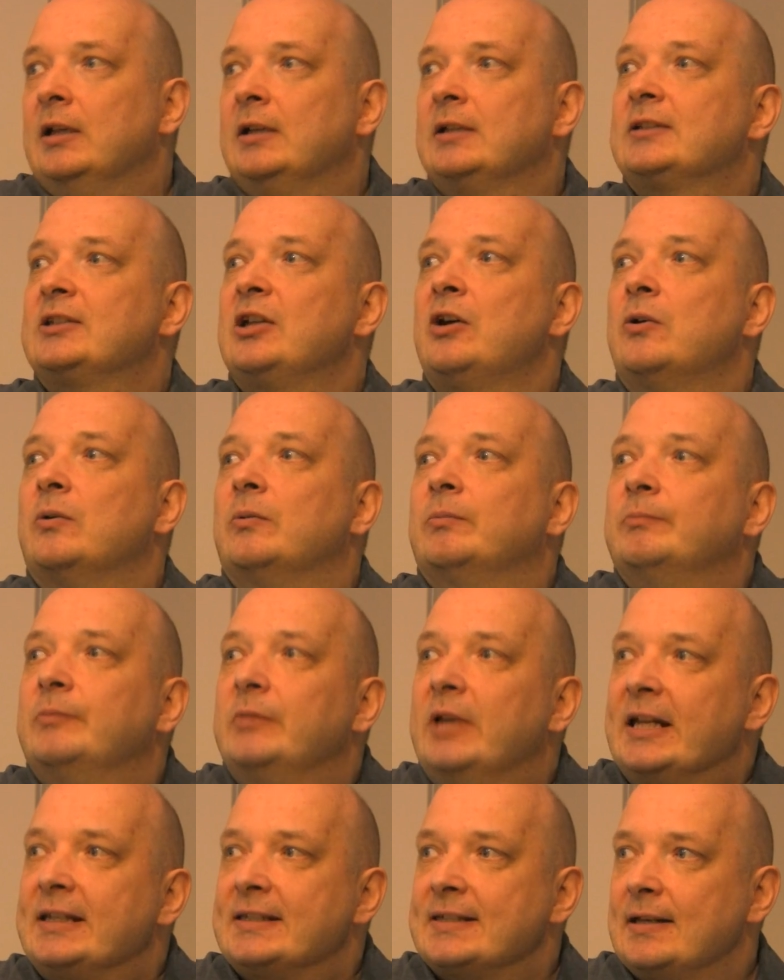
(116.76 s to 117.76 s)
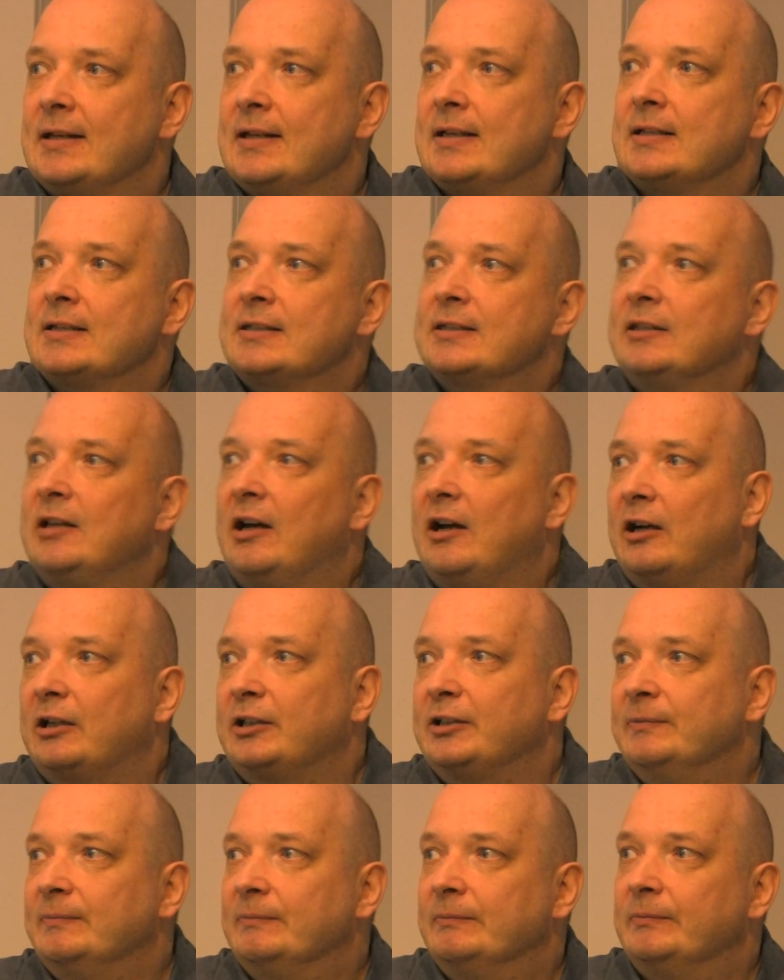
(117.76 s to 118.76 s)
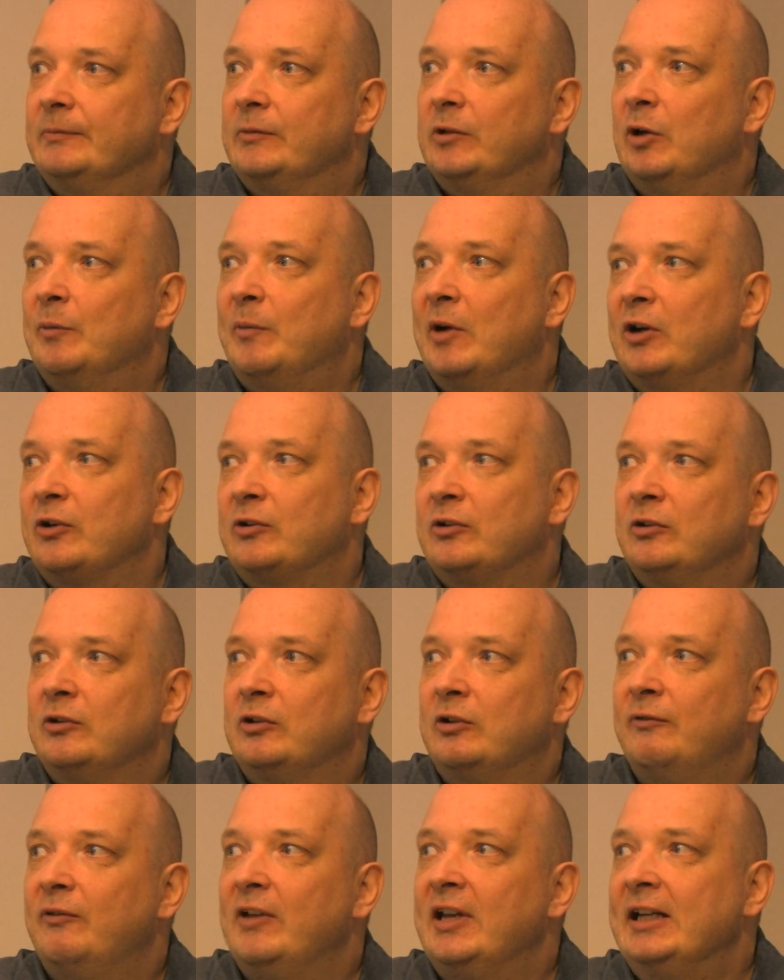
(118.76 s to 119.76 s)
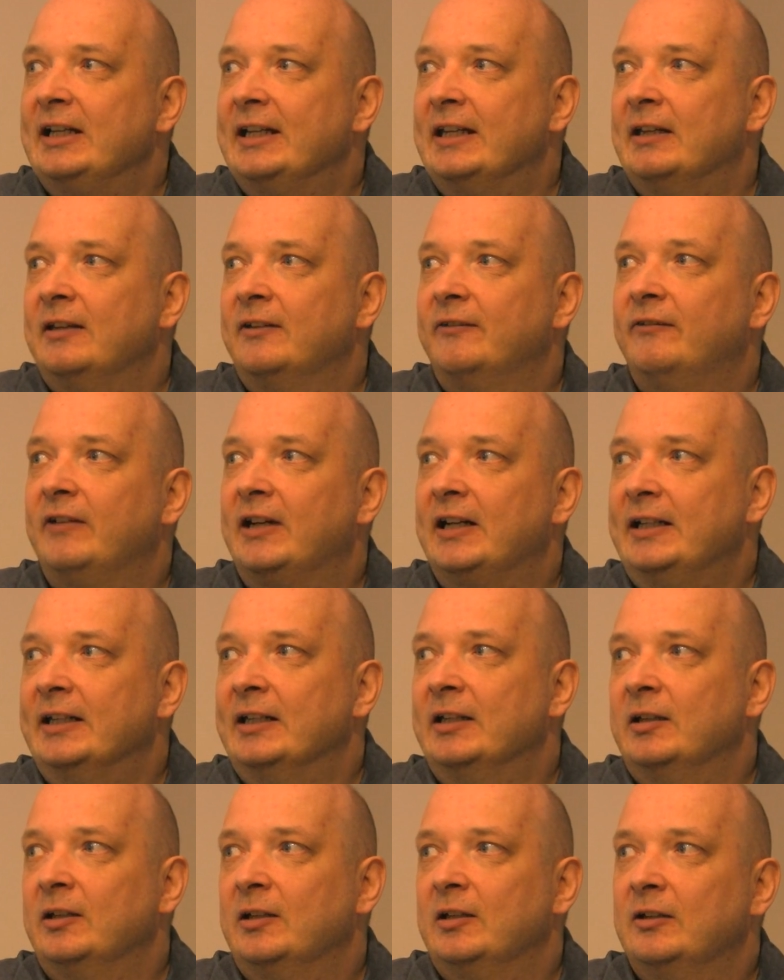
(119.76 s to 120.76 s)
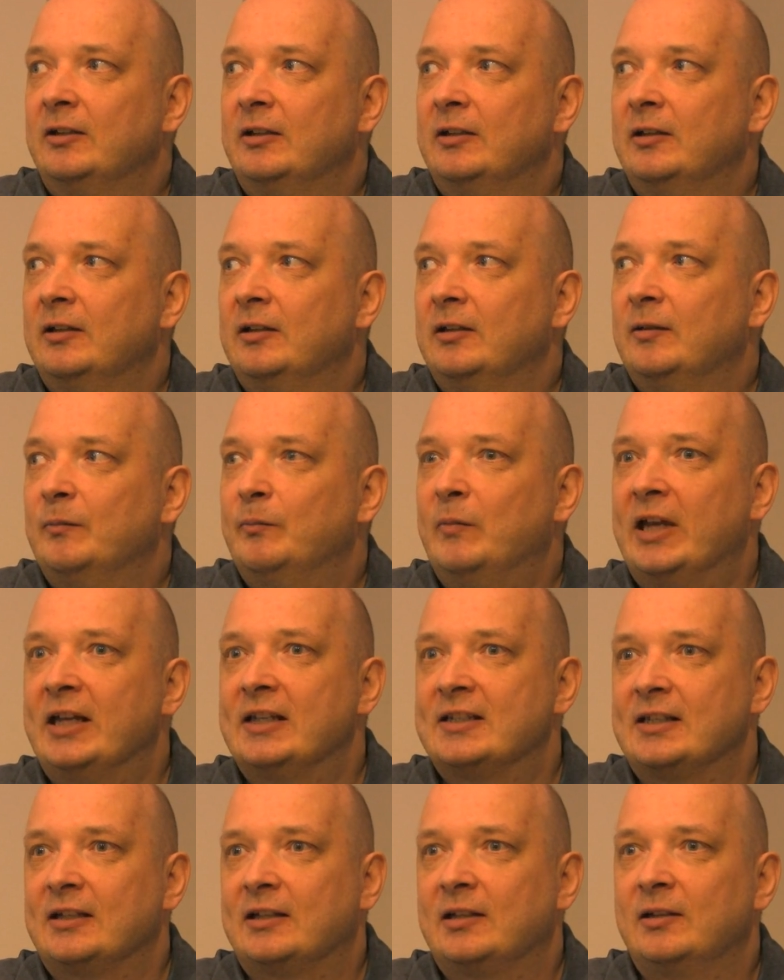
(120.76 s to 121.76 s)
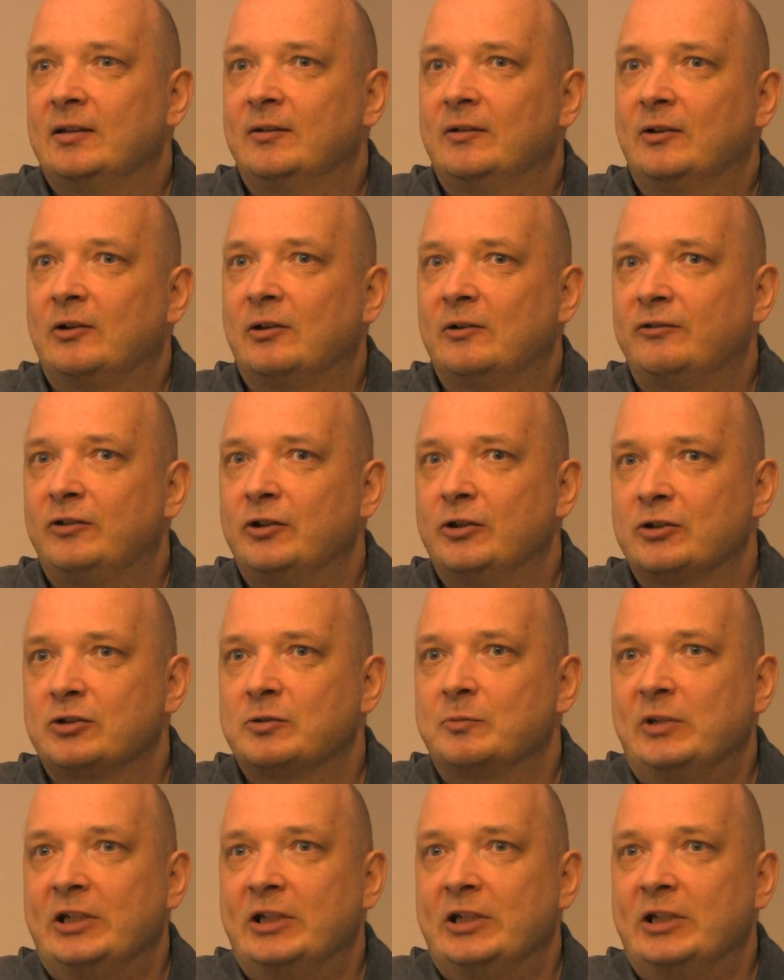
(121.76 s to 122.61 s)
So let's start about the very, very basic or first